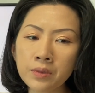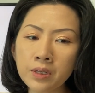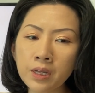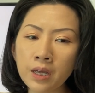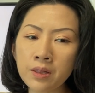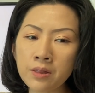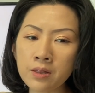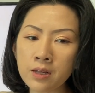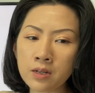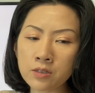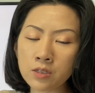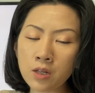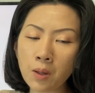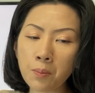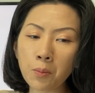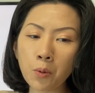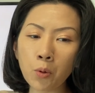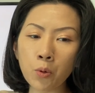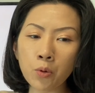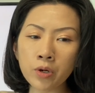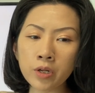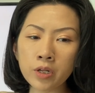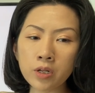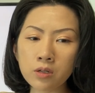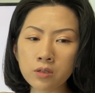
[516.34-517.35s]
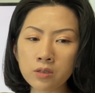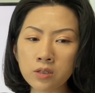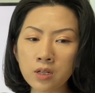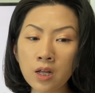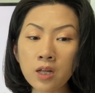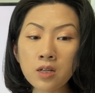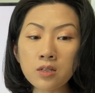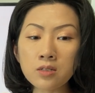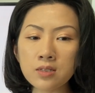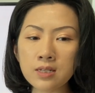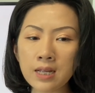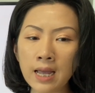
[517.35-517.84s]
in the subordinate
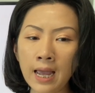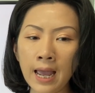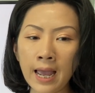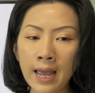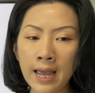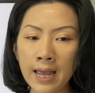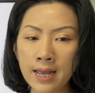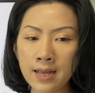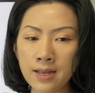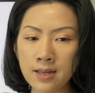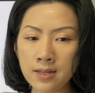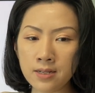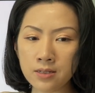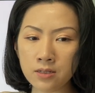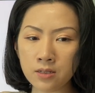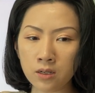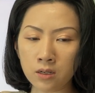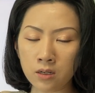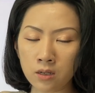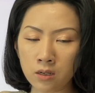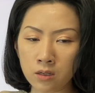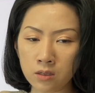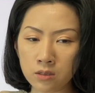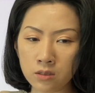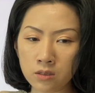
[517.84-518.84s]
clause as a